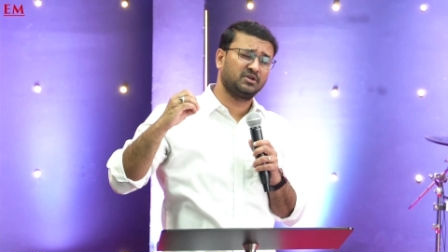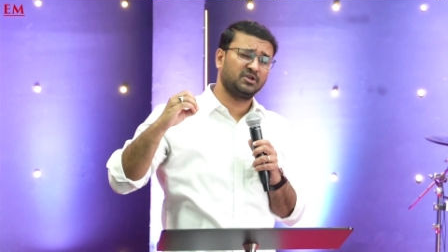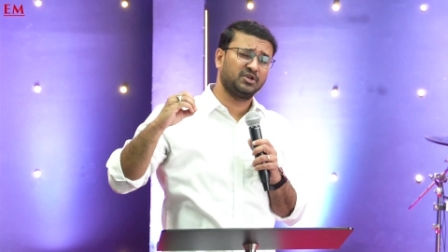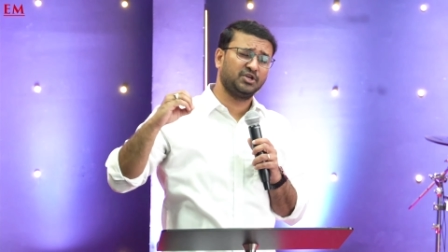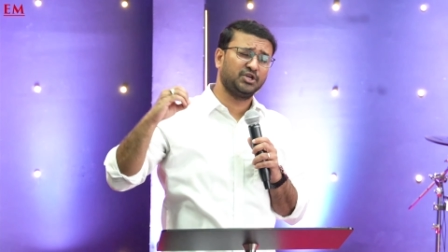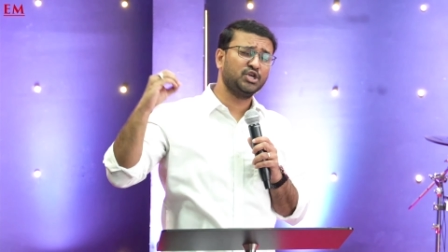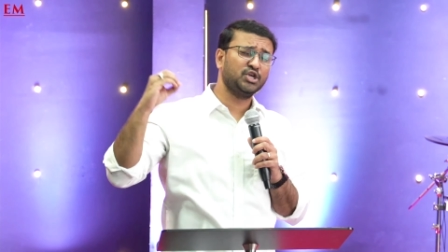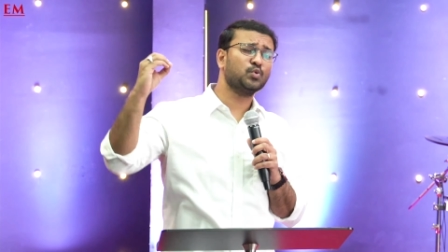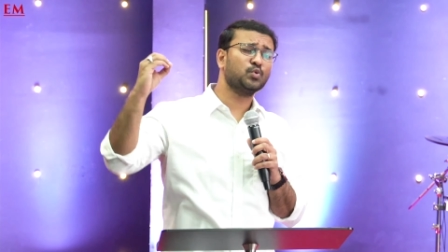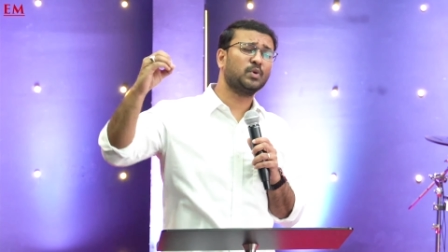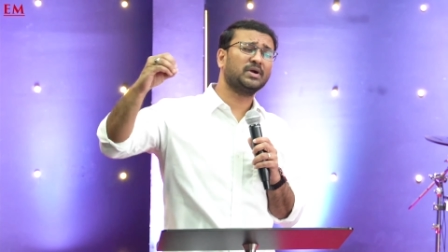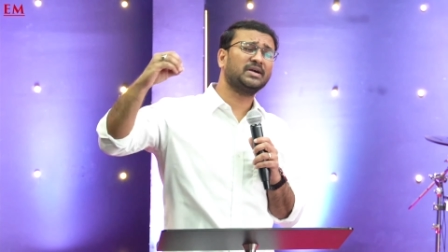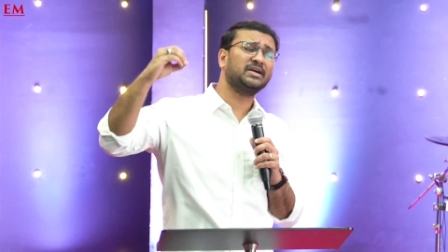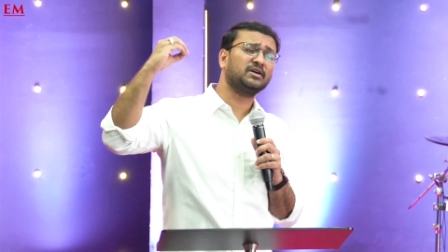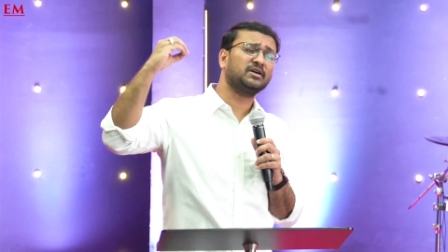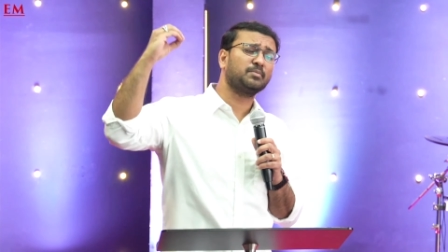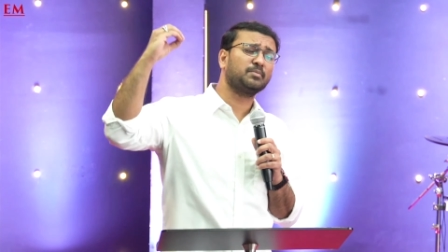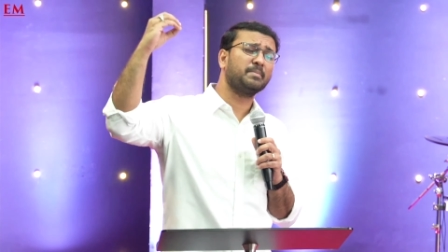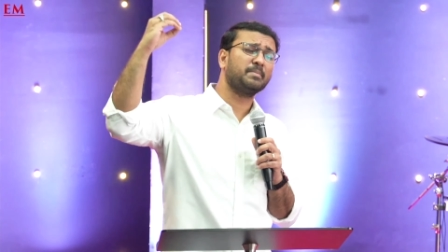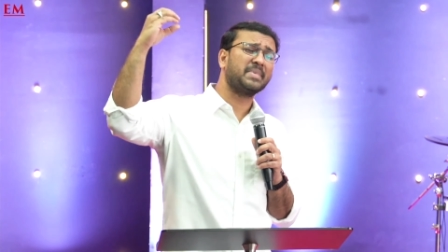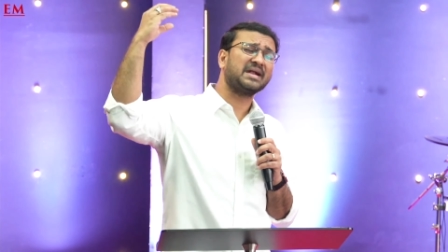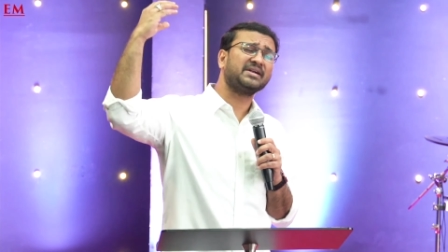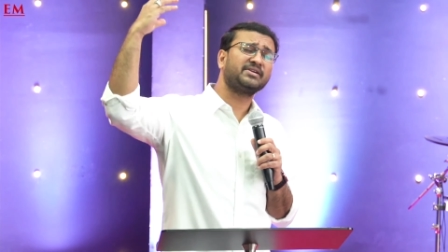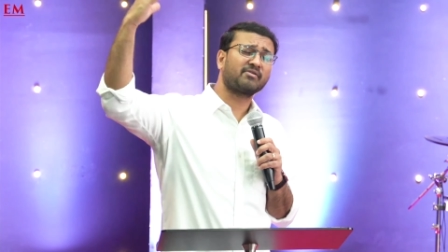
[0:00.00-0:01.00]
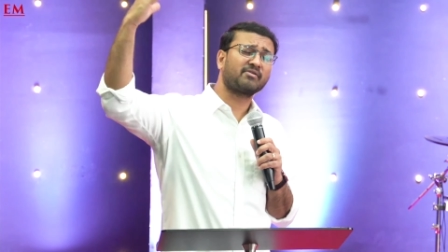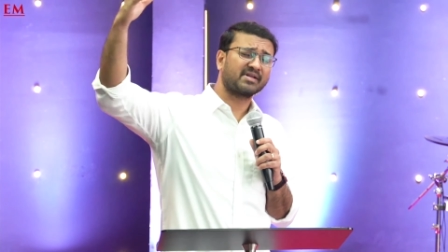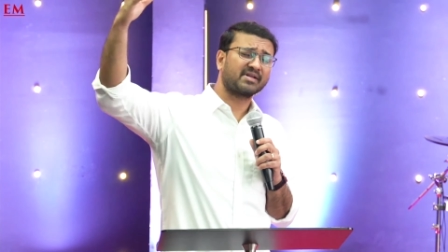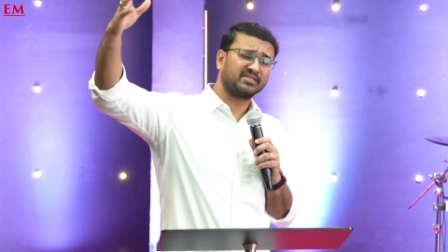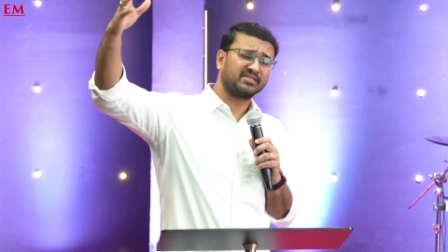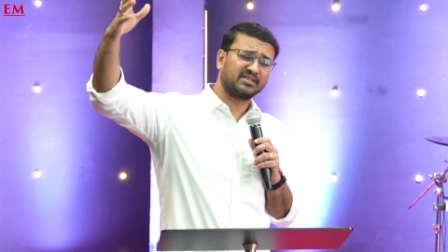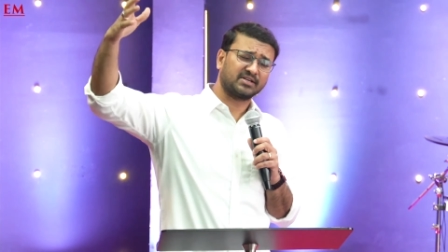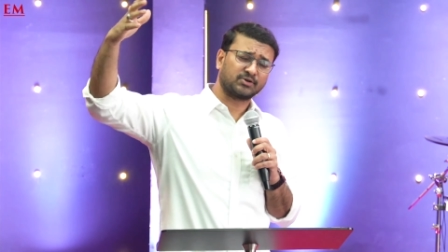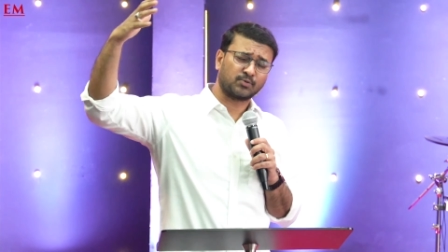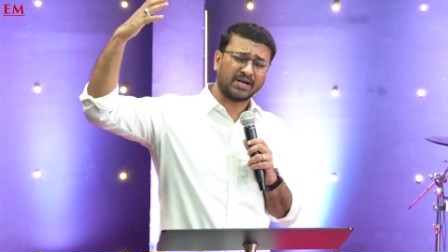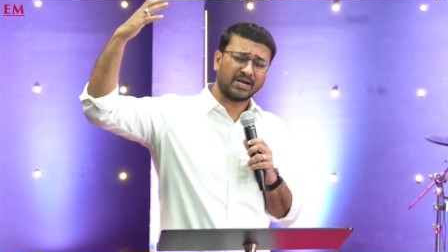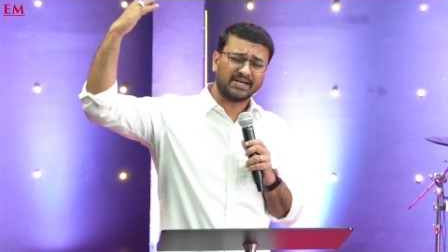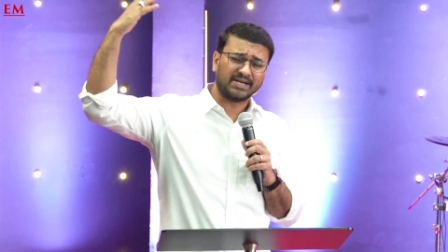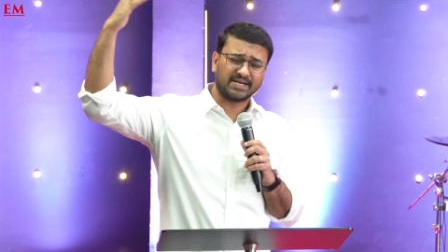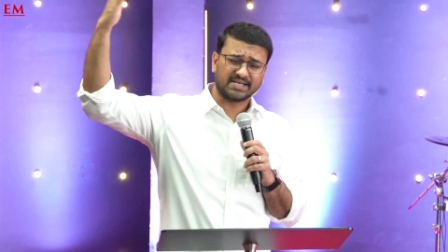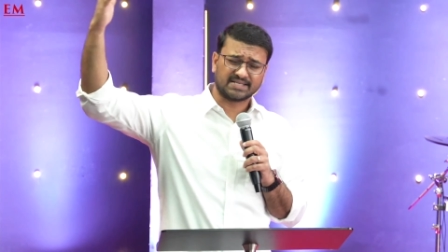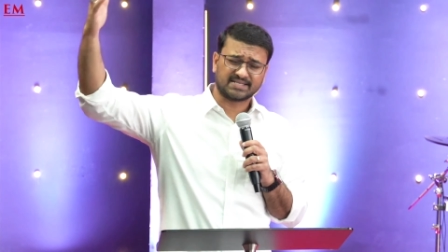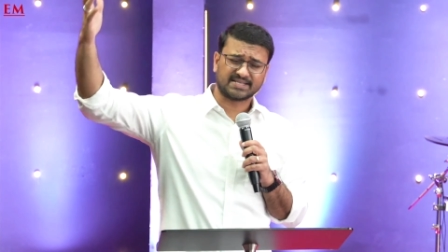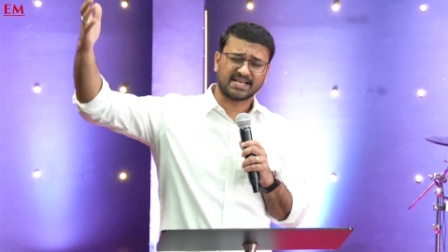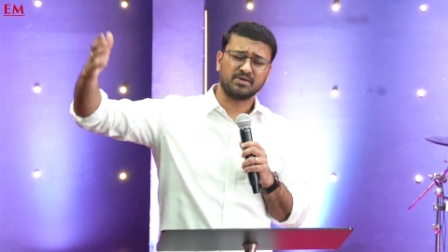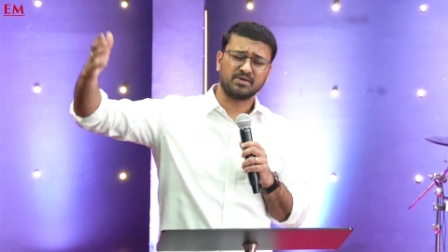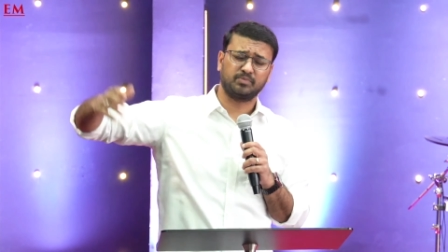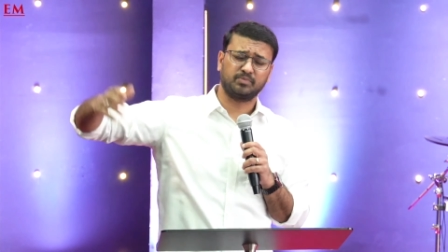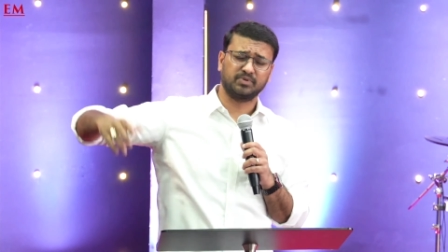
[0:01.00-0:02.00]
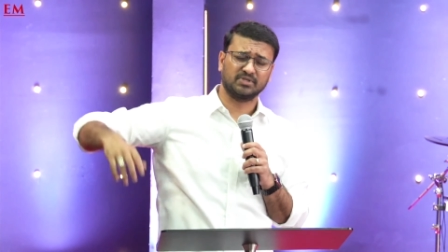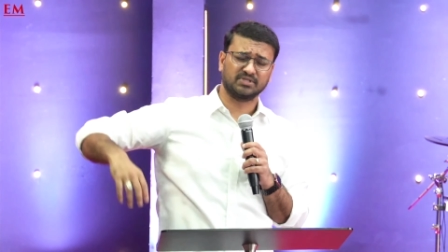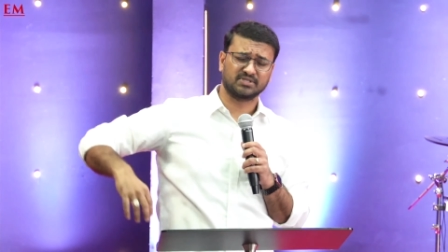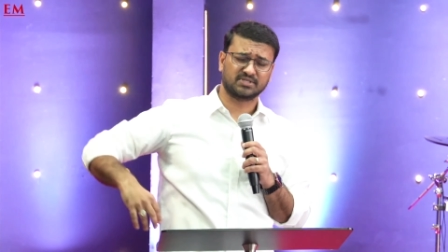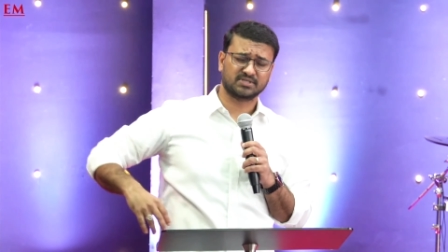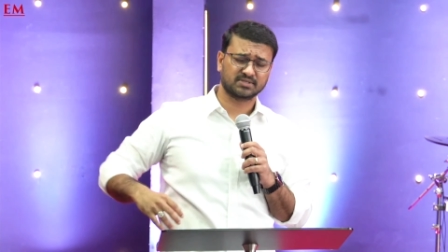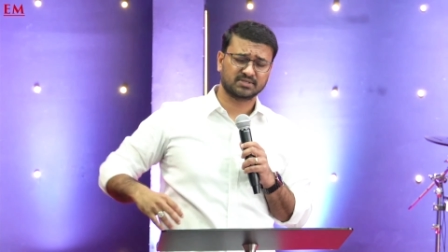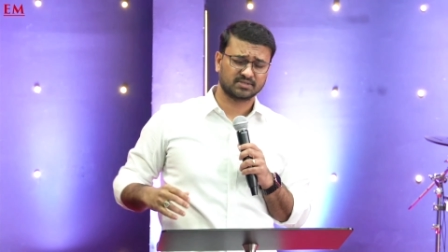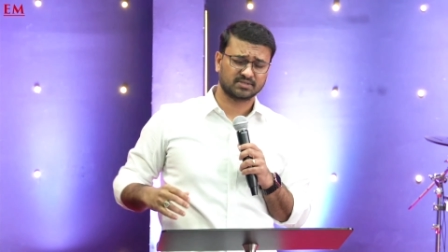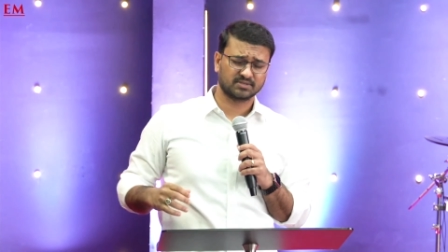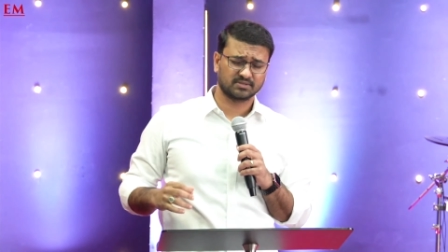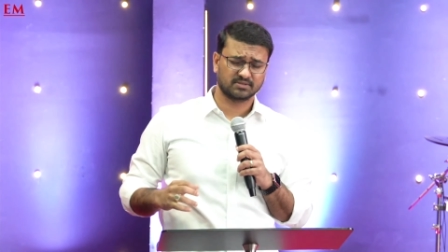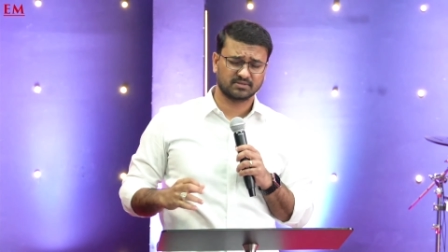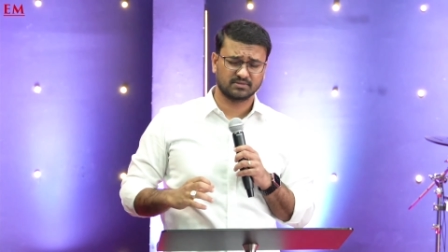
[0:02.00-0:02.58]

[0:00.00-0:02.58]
you were mentoring the twelve disciples.